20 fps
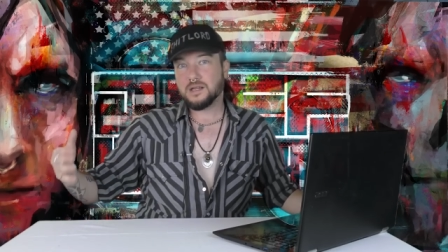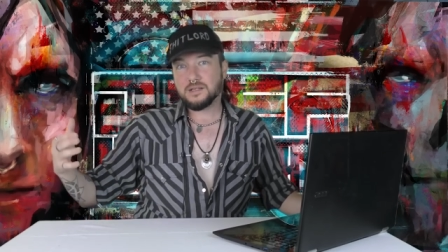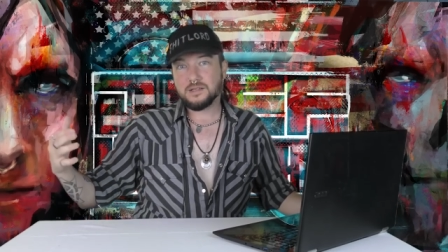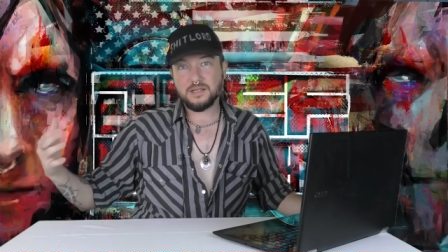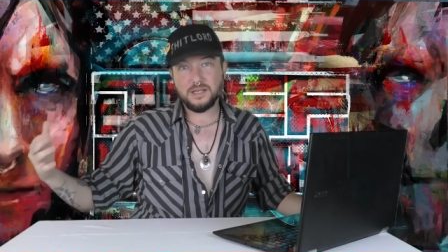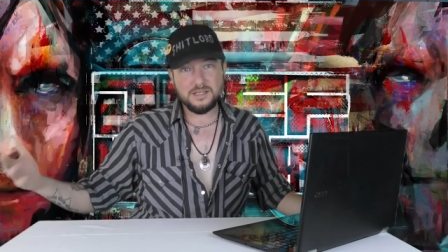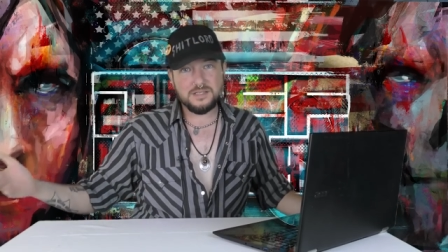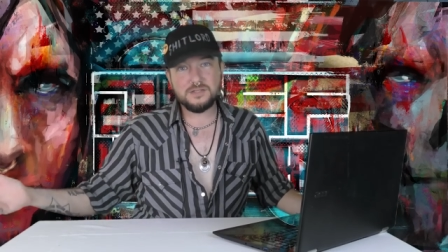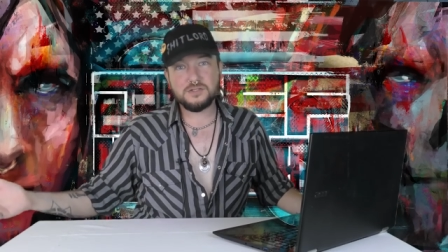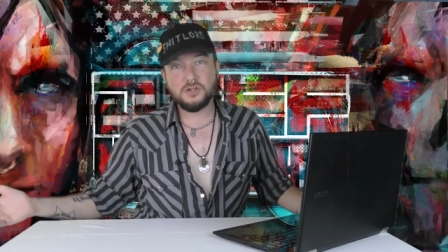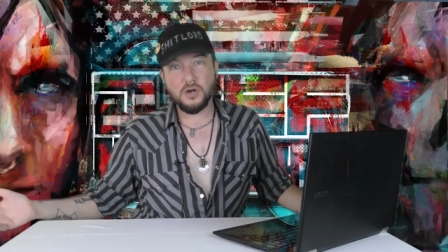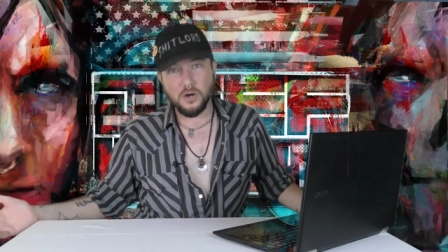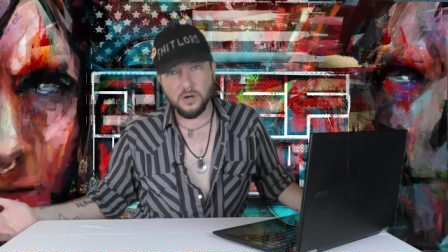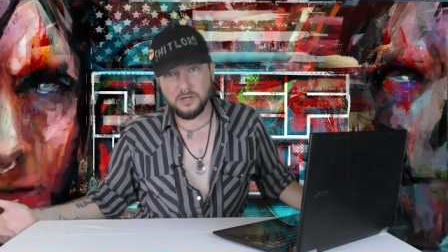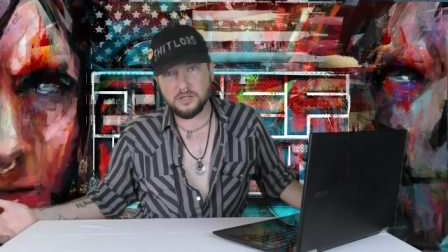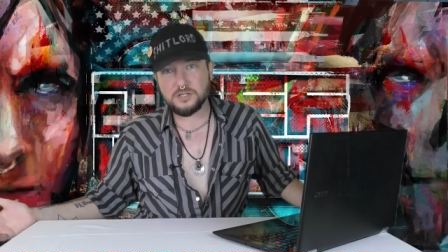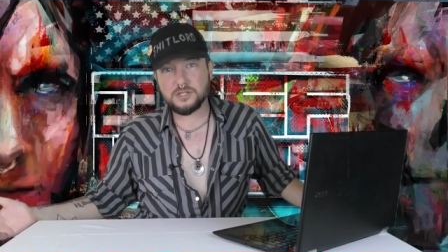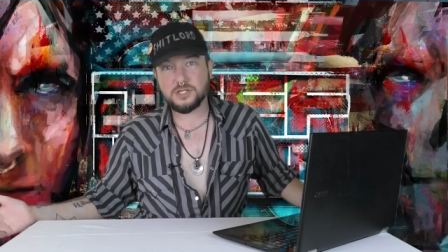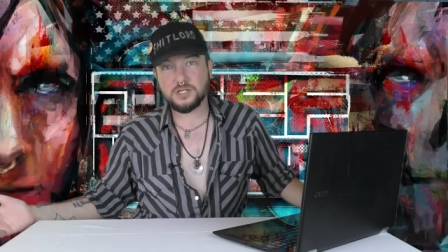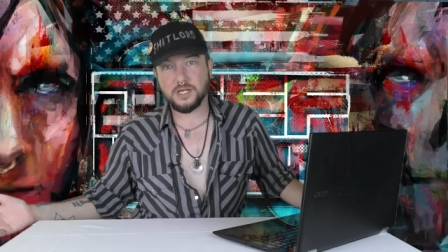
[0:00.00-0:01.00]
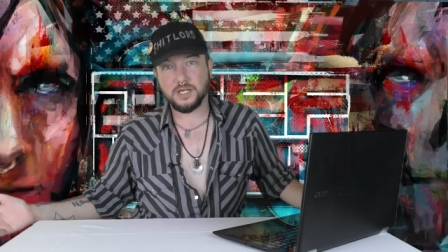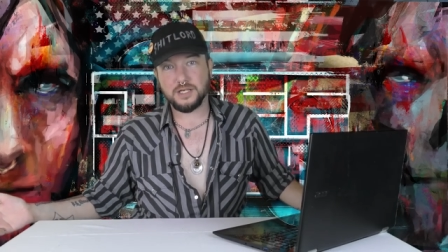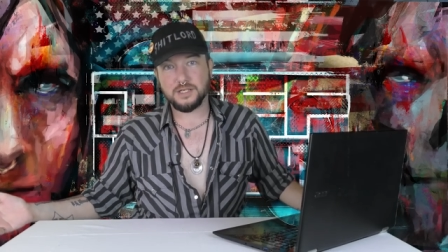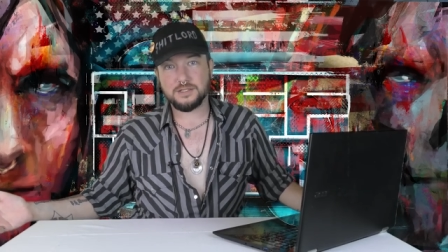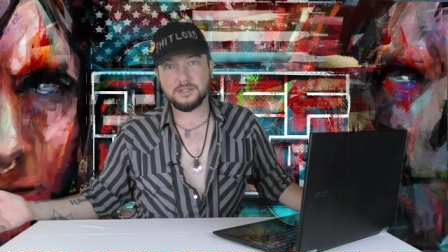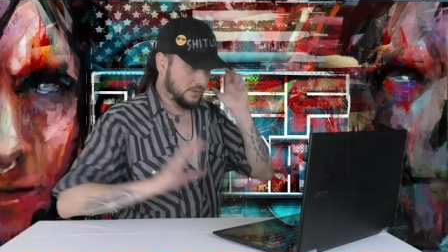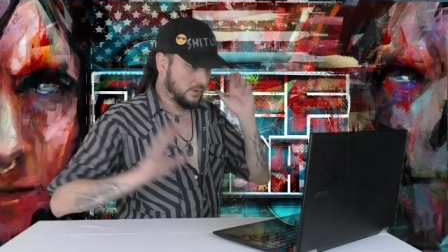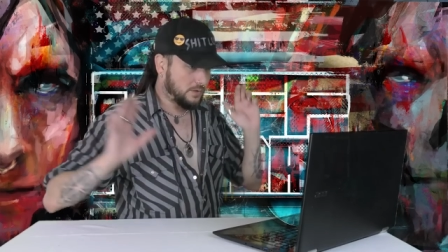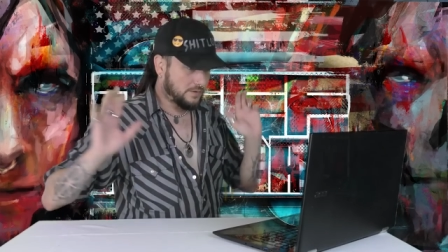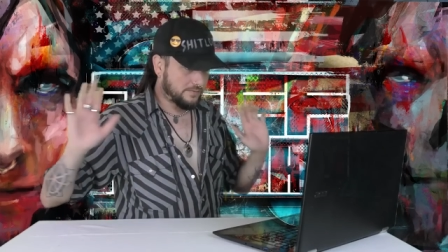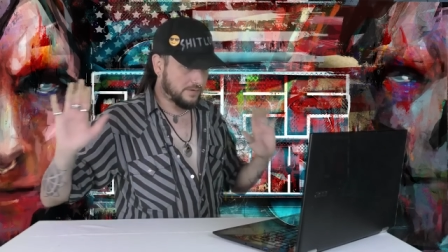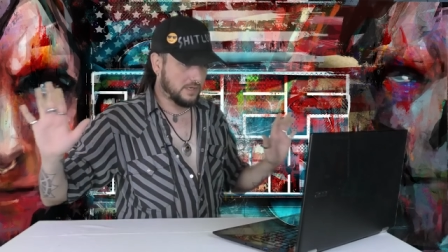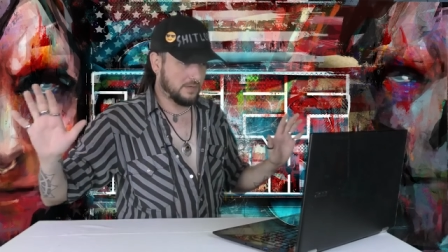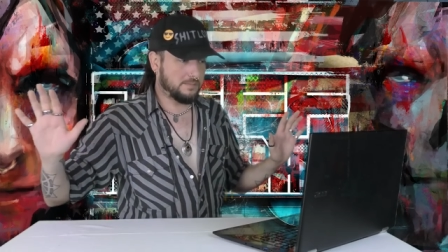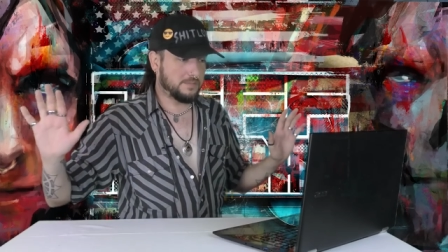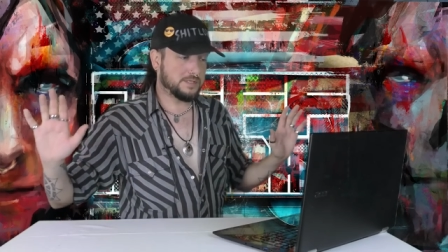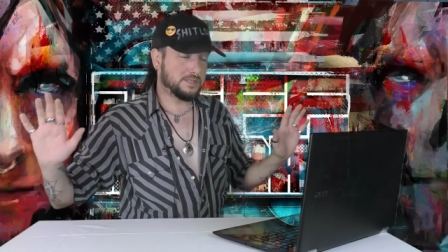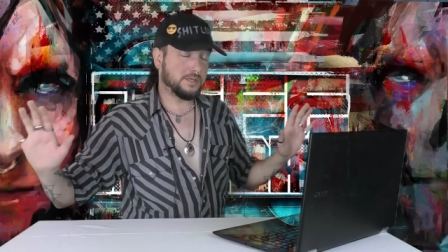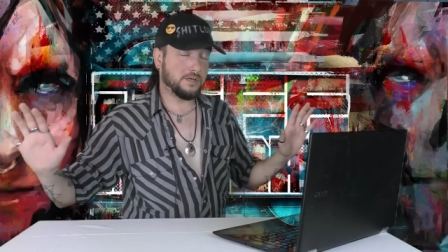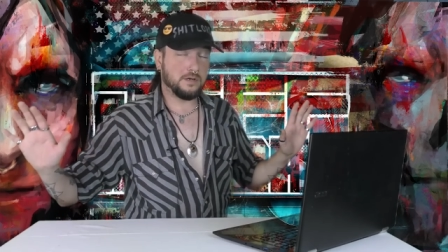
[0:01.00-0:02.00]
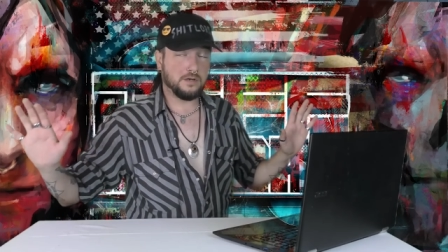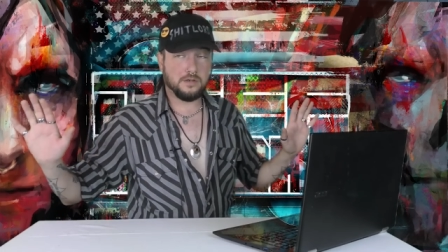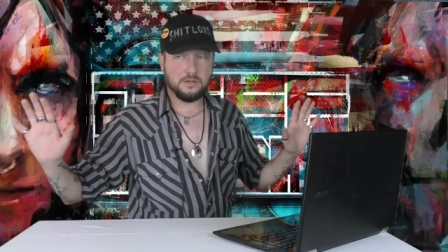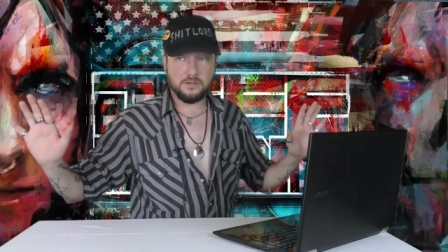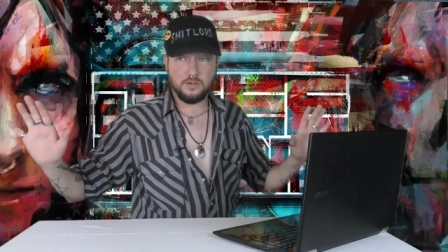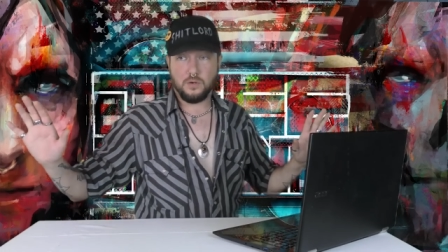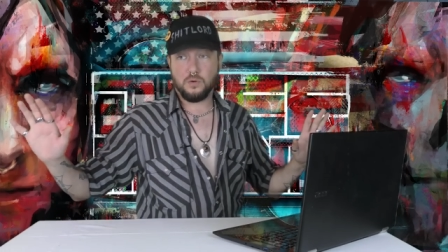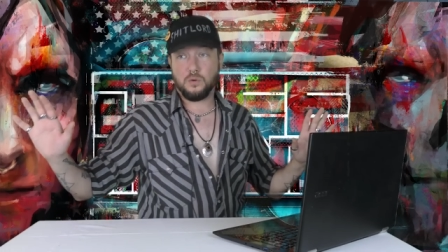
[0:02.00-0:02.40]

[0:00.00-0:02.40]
that's dog shit. Don't even get me started on the